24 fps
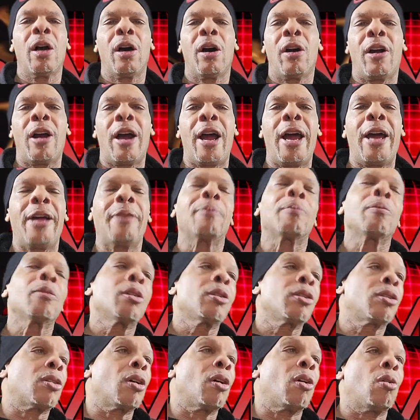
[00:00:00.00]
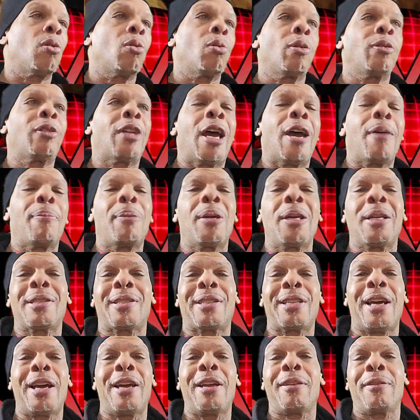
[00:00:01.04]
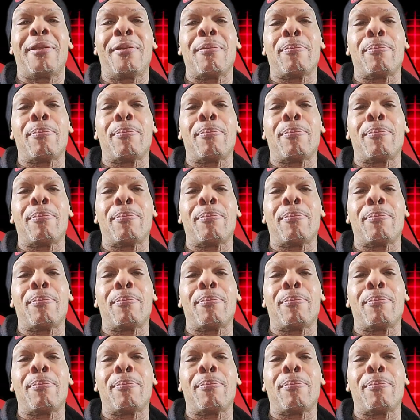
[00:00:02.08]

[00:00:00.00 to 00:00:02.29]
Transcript: All right? So, with that being said,